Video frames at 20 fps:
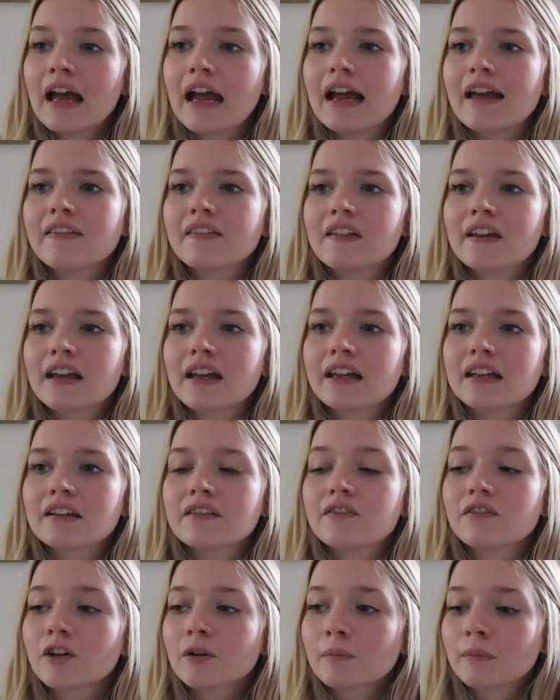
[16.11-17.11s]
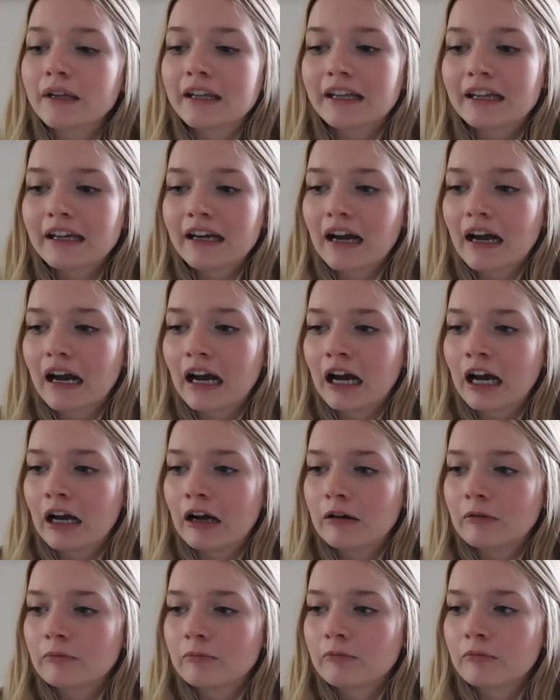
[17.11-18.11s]
And then for me,
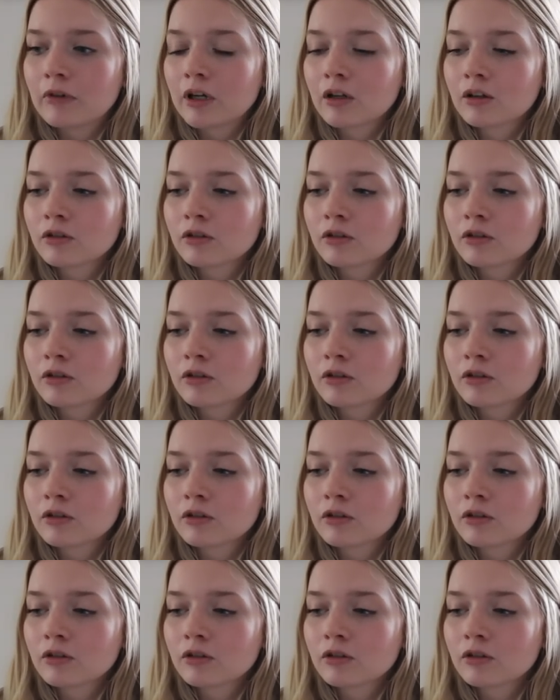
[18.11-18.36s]
um,